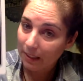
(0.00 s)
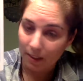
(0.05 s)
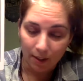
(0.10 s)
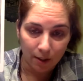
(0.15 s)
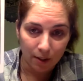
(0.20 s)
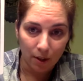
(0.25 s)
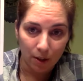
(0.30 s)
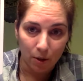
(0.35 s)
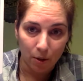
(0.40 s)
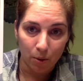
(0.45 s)

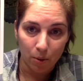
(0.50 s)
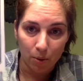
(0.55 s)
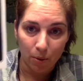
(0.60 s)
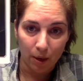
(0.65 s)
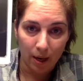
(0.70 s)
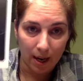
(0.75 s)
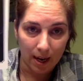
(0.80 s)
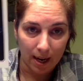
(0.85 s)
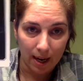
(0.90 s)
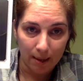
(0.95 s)
So
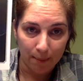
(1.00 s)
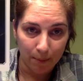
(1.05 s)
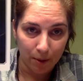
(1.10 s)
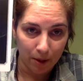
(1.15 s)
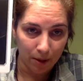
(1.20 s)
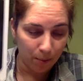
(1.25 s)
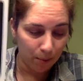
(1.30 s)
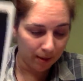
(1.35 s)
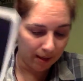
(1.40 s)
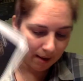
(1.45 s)
I'm
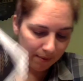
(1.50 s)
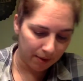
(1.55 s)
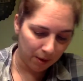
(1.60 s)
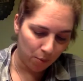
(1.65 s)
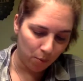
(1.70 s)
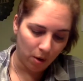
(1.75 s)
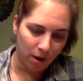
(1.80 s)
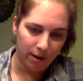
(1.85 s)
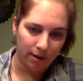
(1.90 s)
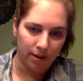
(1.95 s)
good with
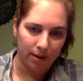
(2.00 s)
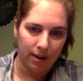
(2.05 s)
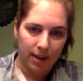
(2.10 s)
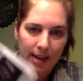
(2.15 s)
having one.